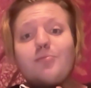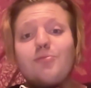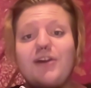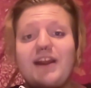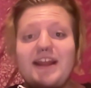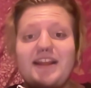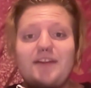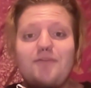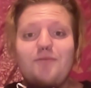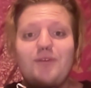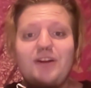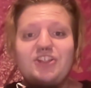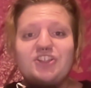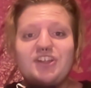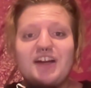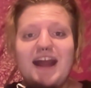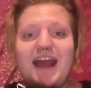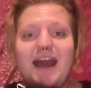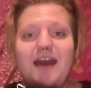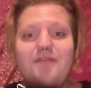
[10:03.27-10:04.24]
brand of
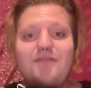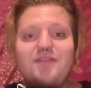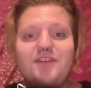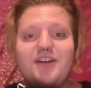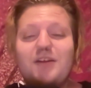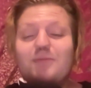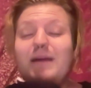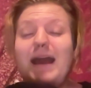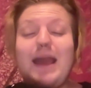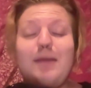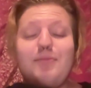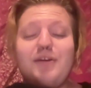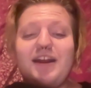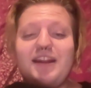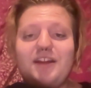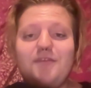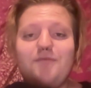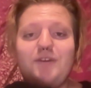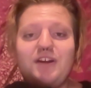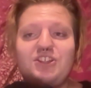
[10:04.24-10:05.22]
witchcraft or my
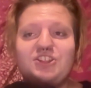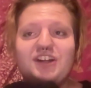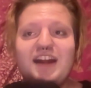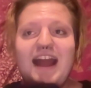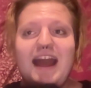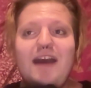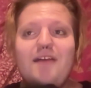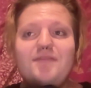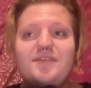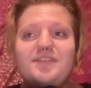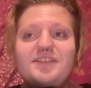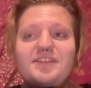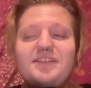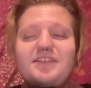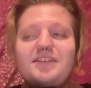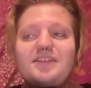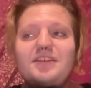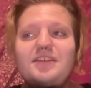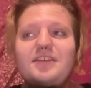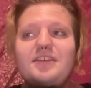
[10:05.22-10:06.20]
brand of witchcraft,
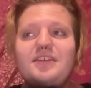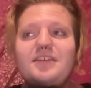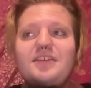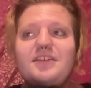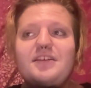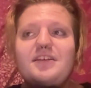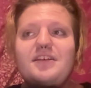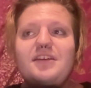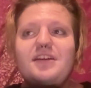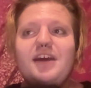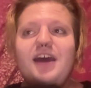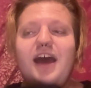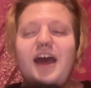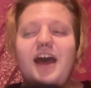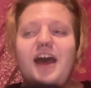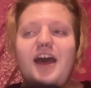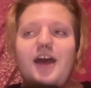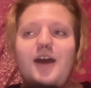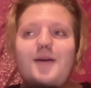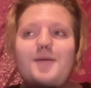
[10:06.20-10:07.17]

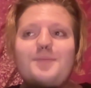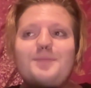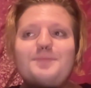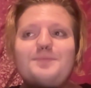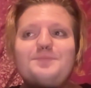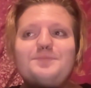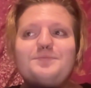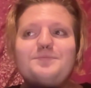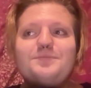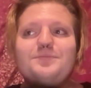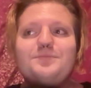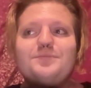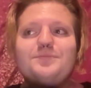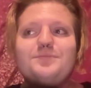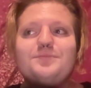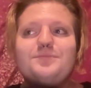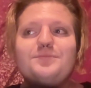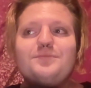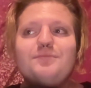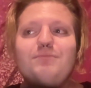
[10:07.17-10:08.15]

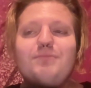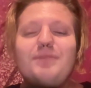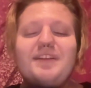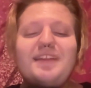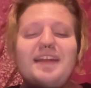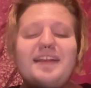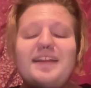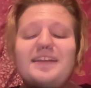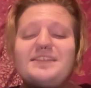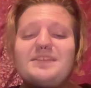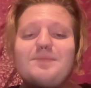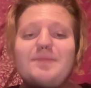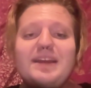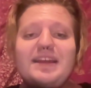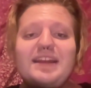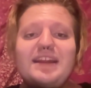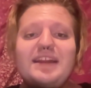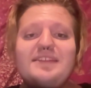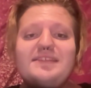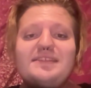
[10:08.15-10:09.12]
but that doesn't
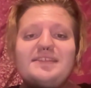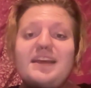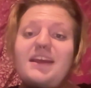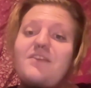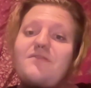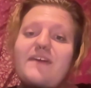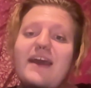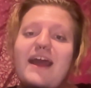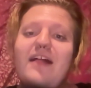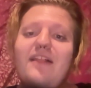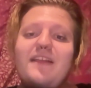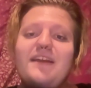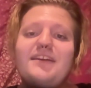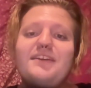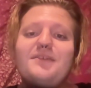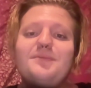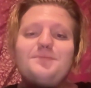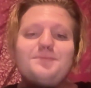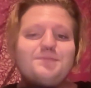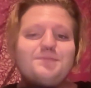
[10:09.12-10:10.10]
mean it's invalid.